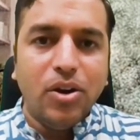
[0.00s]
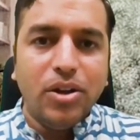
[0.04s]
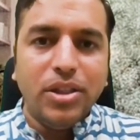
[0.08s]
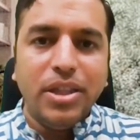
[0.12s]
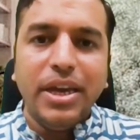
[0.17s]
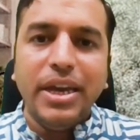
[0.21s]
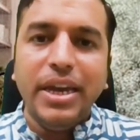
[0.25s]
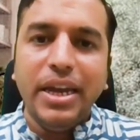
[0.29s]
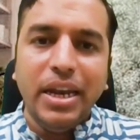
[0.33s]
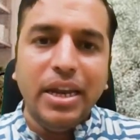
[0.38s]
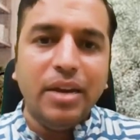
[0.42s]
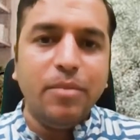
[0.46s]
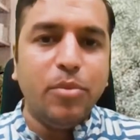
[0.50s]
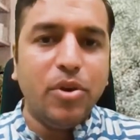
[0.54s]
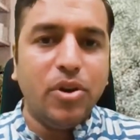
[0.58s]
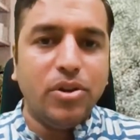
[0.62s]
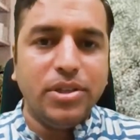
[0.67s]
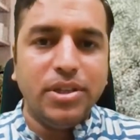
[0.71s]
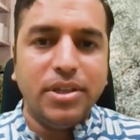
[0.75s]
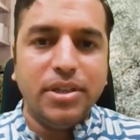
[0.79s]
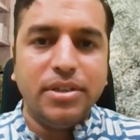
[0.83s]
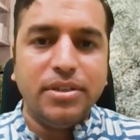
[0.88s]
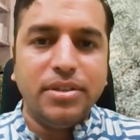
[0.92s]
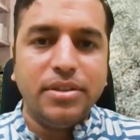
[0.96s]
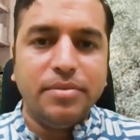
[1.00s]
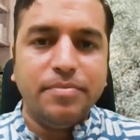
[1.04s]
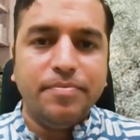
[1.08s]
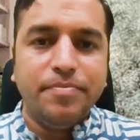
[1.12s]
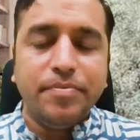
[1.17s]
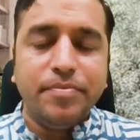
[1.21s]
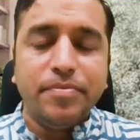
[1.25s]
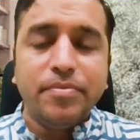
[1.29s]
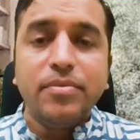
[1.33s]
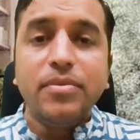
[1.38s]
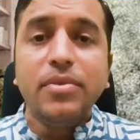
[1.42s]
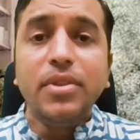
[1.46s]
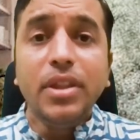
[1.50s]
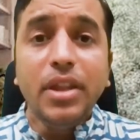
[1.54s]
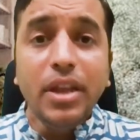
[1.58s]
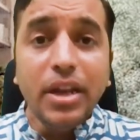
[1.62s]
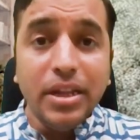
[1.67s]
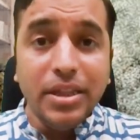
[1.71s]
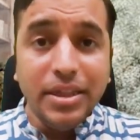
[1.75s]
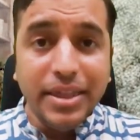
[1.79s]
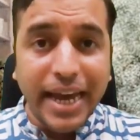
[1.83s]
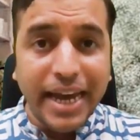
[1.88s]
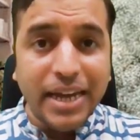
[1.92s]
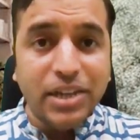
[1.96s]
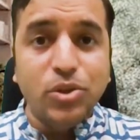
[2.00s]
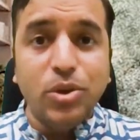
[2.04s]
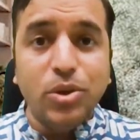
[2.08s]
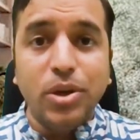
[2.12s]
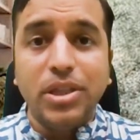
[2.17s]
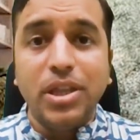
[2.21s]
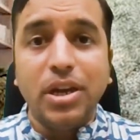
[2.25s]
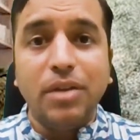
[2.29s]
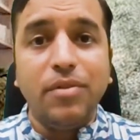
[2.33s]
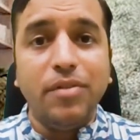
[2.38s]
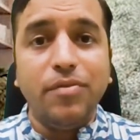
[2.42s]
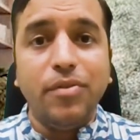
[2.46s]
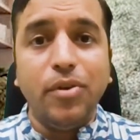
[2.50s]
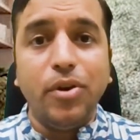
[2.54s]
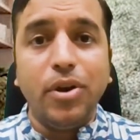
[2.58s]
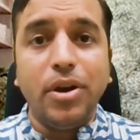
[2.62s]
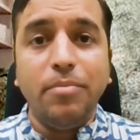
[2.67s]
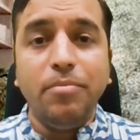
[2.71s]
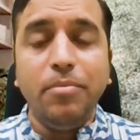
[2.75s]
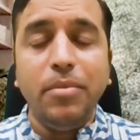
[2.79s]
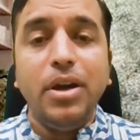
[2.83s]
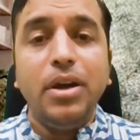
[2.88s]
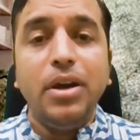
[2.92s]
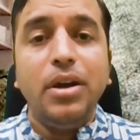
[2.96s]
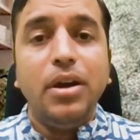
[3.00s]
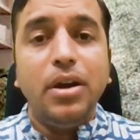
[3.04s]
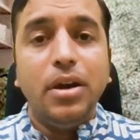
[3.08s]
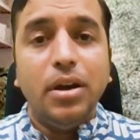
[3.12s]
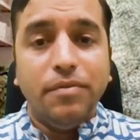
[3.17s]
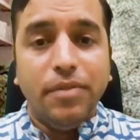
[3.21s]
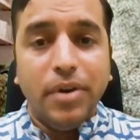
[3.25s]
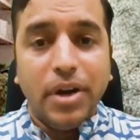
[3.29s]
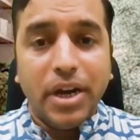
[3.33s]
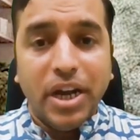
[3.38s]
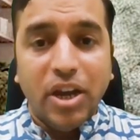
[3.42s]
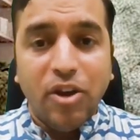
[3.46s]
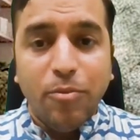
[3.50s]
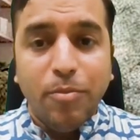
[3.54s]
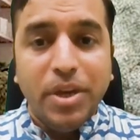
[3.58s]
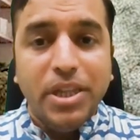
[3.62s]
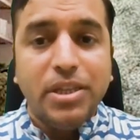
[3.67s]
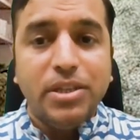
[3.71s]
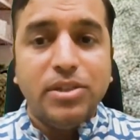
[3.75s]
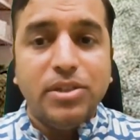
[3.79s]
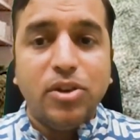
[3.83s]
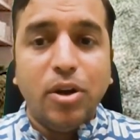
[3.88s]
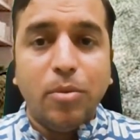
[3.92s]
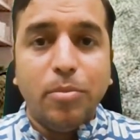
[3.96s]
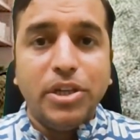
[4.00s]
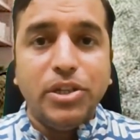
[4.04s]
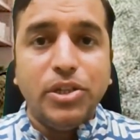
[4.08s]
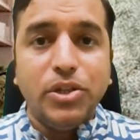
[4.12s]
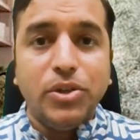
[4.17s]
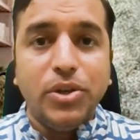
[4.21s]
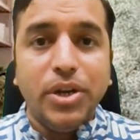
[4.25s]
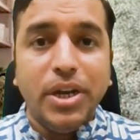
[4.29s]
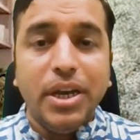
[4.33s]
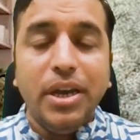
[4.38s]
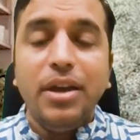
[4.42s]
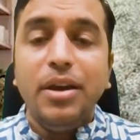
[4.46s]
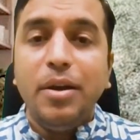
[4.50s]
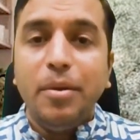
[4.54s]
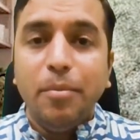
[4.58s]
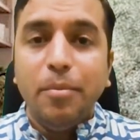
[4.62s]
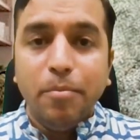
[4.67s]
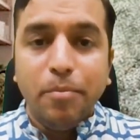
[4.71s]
on the healing process. Thanks to Atharva Forum for giving me this opportunity.